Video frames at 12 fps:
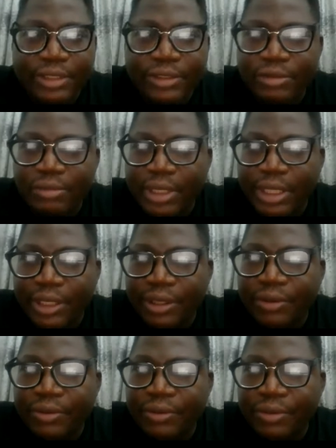to my
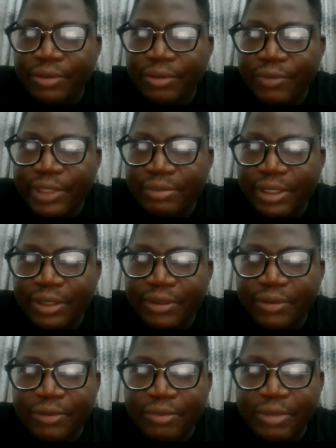Chrome. Where's my
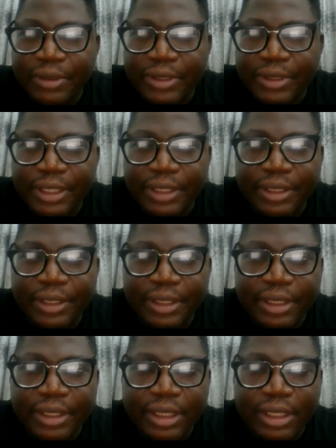Chrome now again?
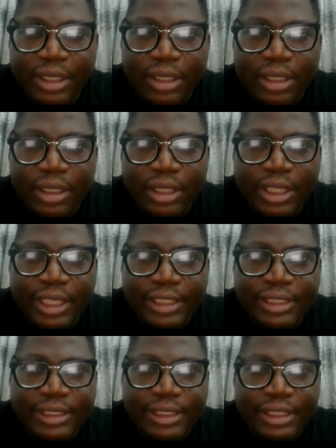
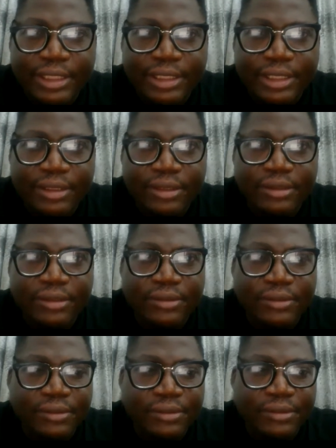Is this?
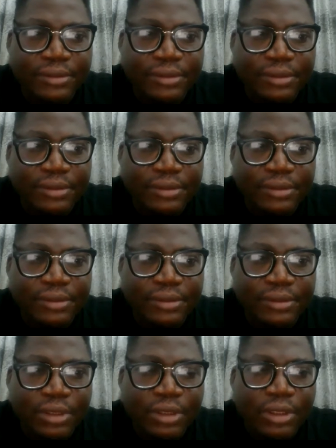Oh,
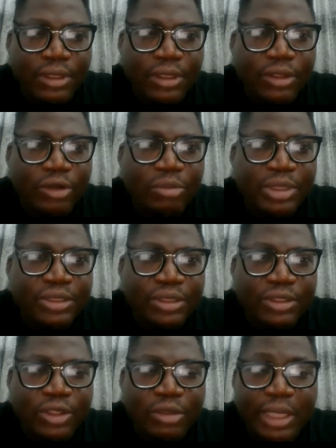no,
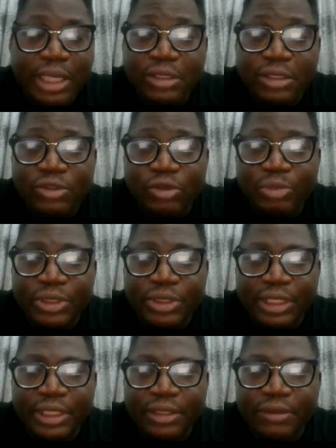business. Come on, I just opened
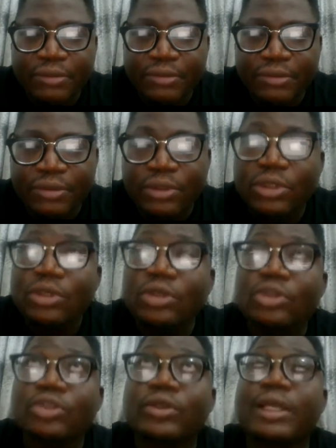it now.
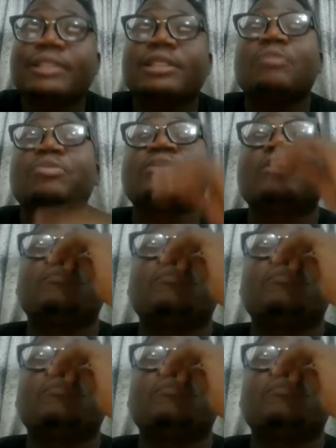So examples of